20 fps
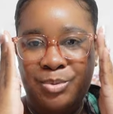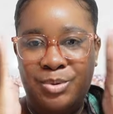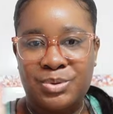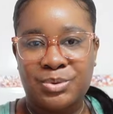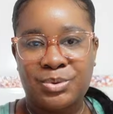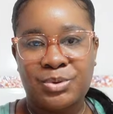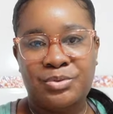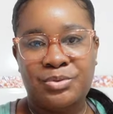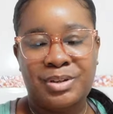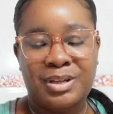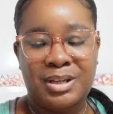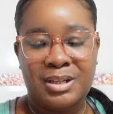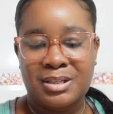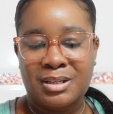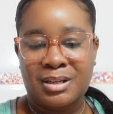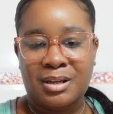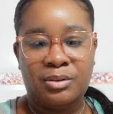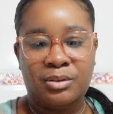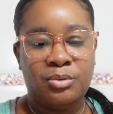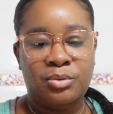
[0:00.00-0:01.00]
was supposed to
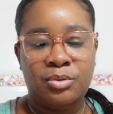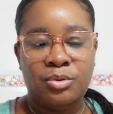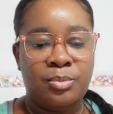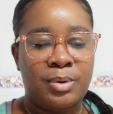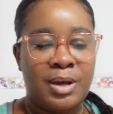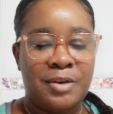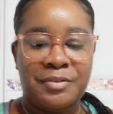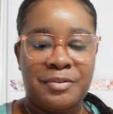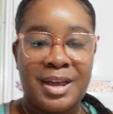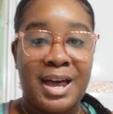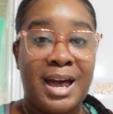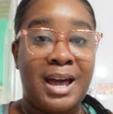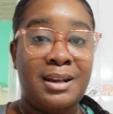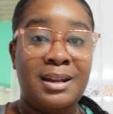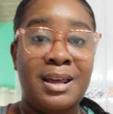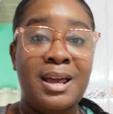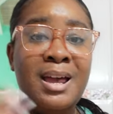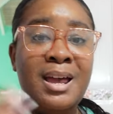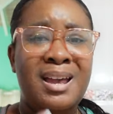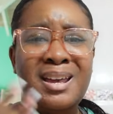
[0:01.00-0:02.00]
be, I don't know if it had
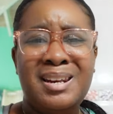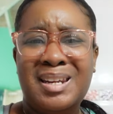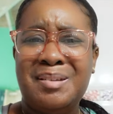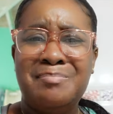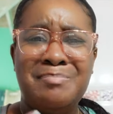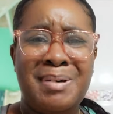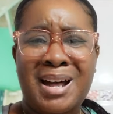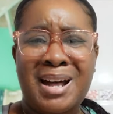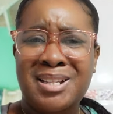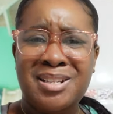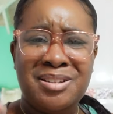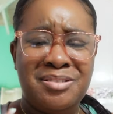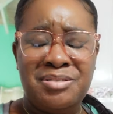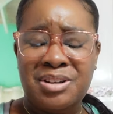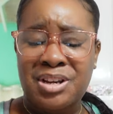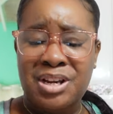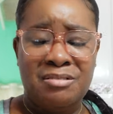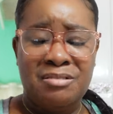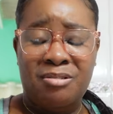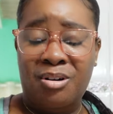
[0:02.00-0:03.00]
the
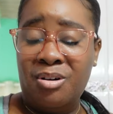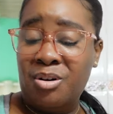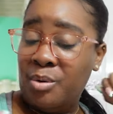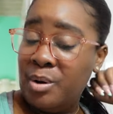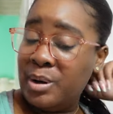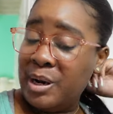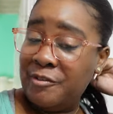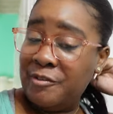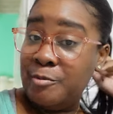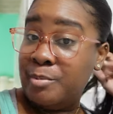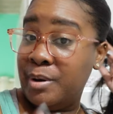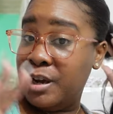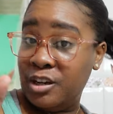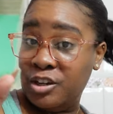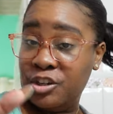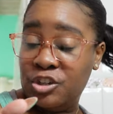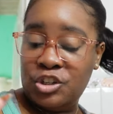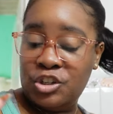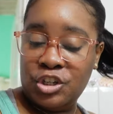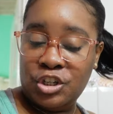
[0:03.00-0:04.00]
battery in wrong or whatever, but I
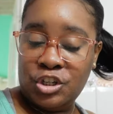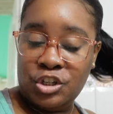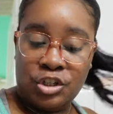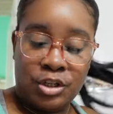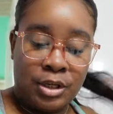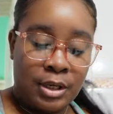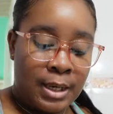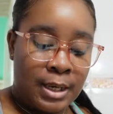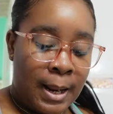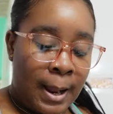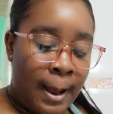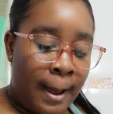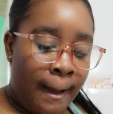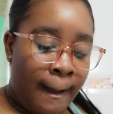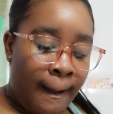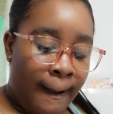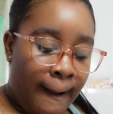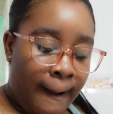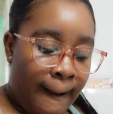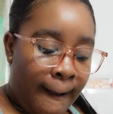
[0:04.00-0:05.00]
just changed it.
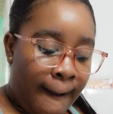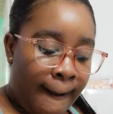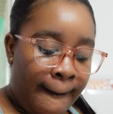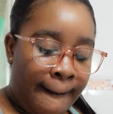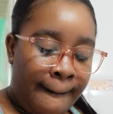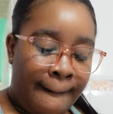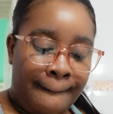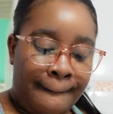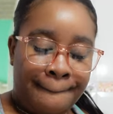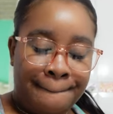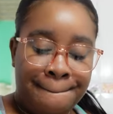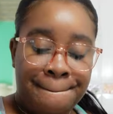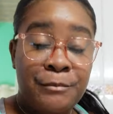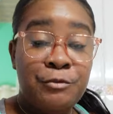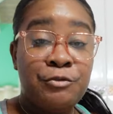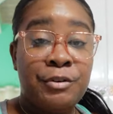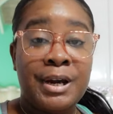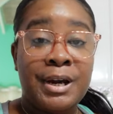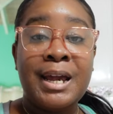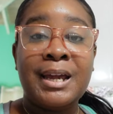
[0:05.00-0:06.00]

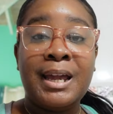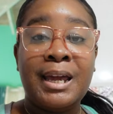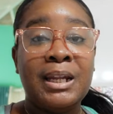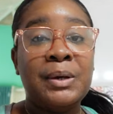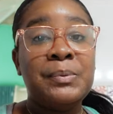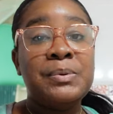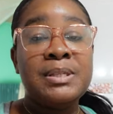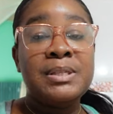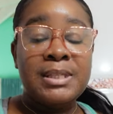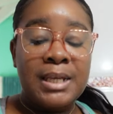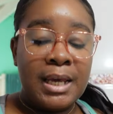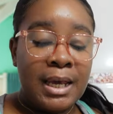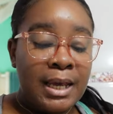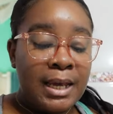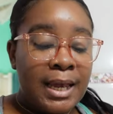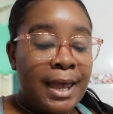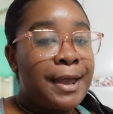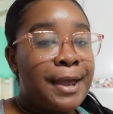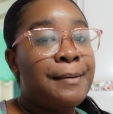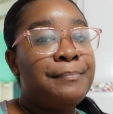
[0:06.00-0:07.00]
Right, again, I was
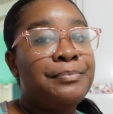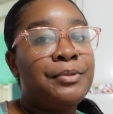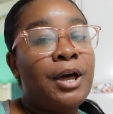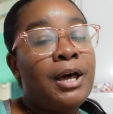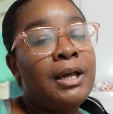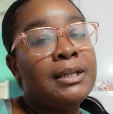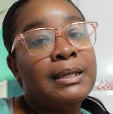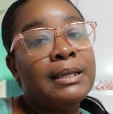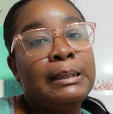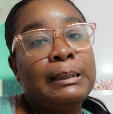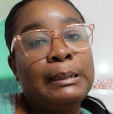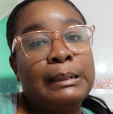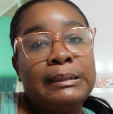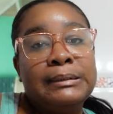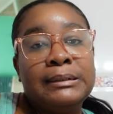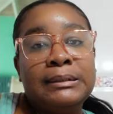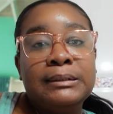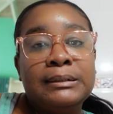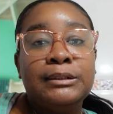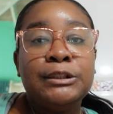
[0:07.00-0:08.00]
saying I am not a
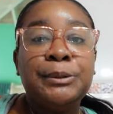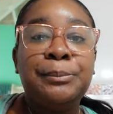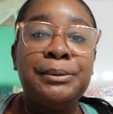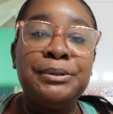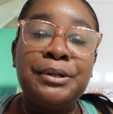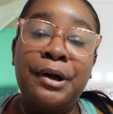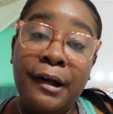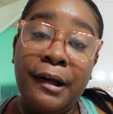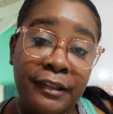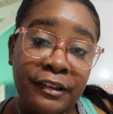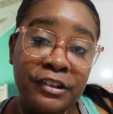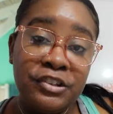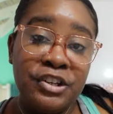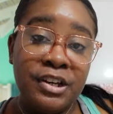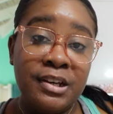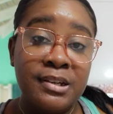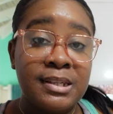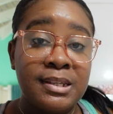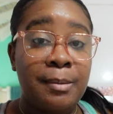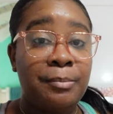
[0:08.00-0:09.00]
licensed
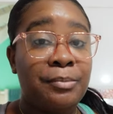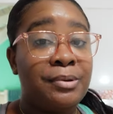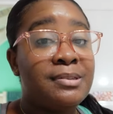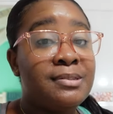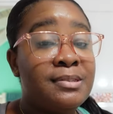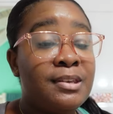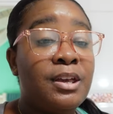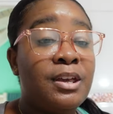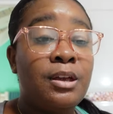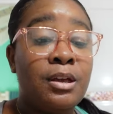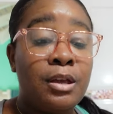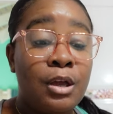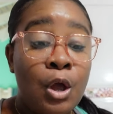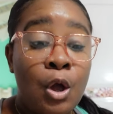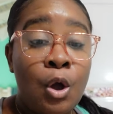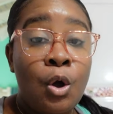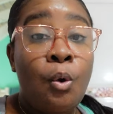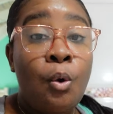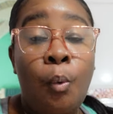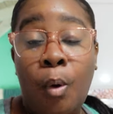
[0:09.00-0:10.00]
dermatologist. I'm just saying
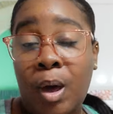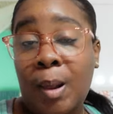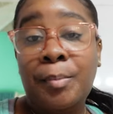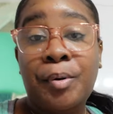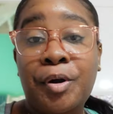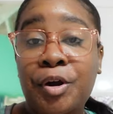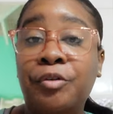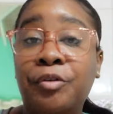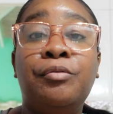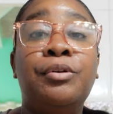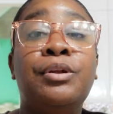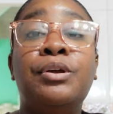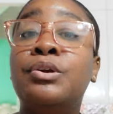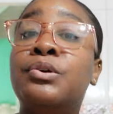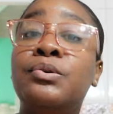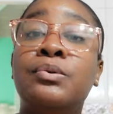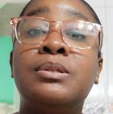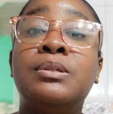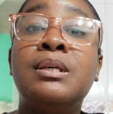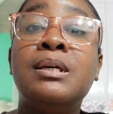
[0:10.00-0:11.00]
what I'm currently
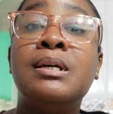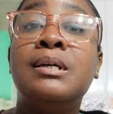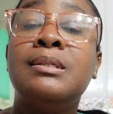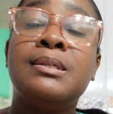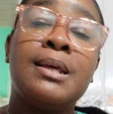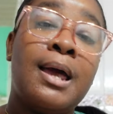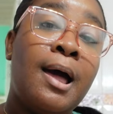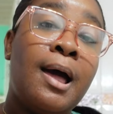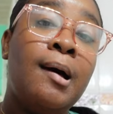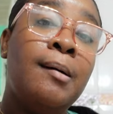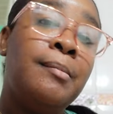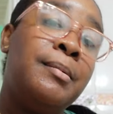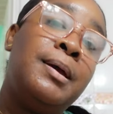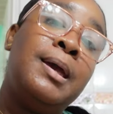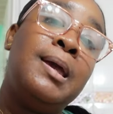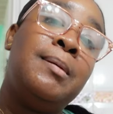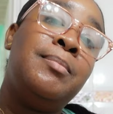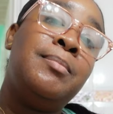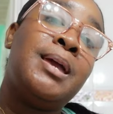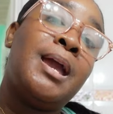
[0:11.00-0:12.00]
using to help
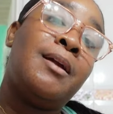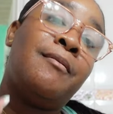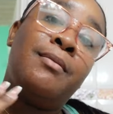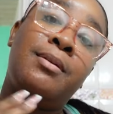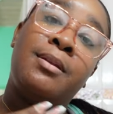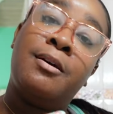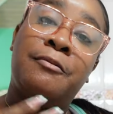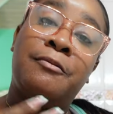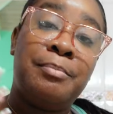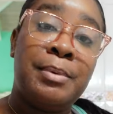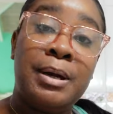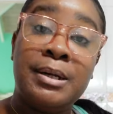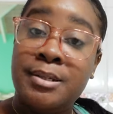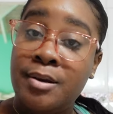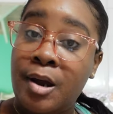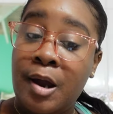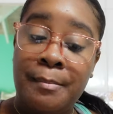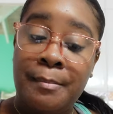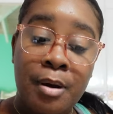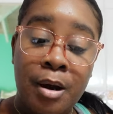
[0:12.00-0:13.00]
aid me get rid of my
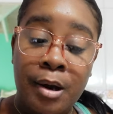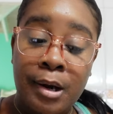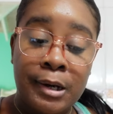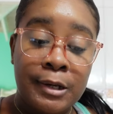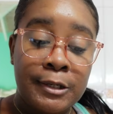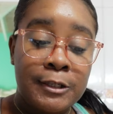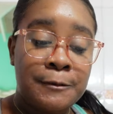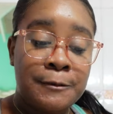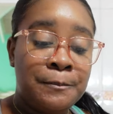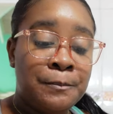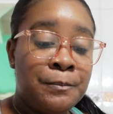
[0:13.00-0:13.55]
dark marks,